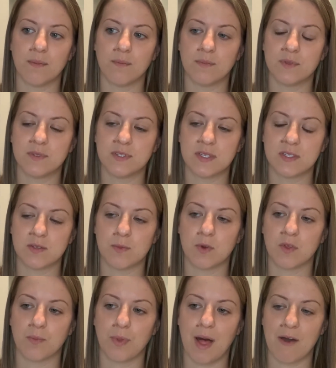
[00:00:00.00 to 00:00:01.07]
system or
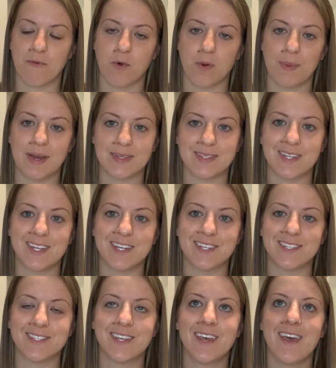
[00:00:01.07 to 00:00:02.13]
the platform as it
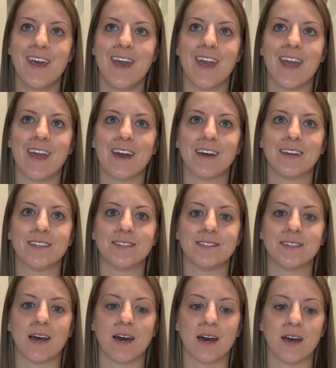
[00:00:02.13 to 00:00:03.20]
is. And
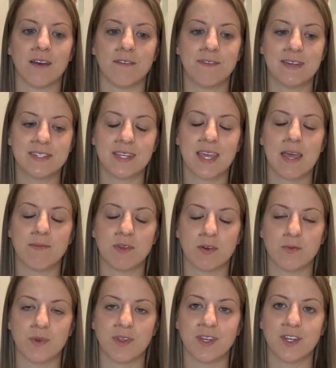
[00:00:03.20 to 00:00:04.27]
Vesticam did a
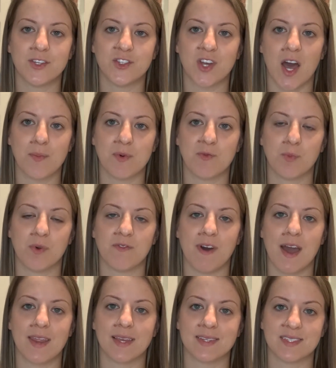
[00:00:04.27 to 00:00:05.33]
really good job of
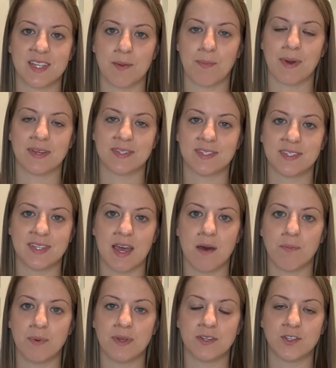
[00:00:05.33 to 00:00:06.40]
providing a
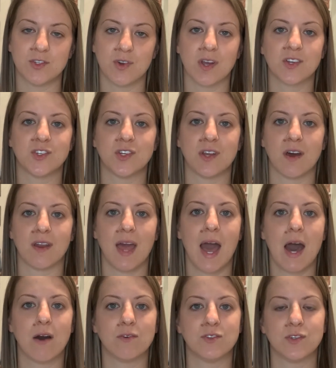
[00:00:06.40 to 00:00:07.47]
step-by-step instruction on
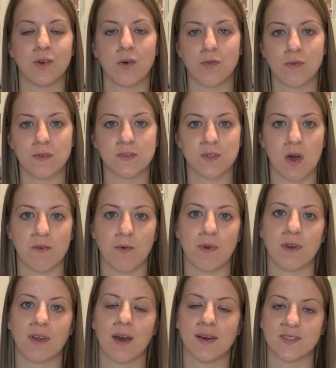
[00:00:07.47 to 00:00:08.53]
how to go through the
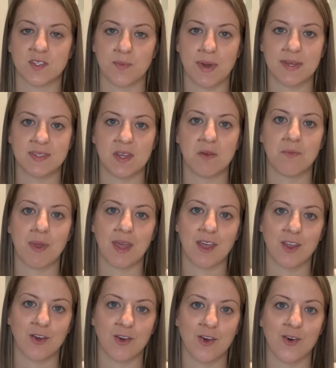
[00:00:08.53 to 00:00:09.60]
software to customize it and make
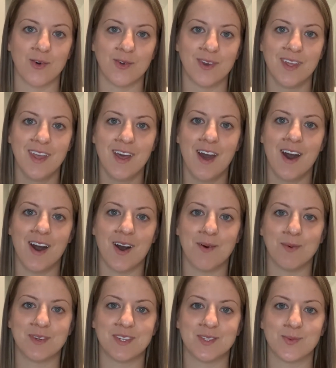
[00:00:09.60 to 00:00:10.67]
it your own,
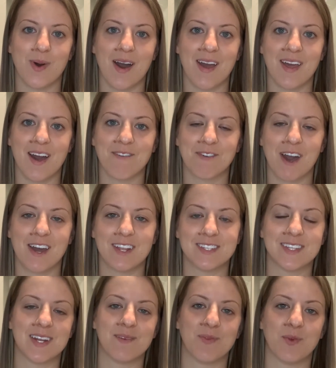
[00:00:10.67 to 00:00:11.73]
which is why I've kind of set up the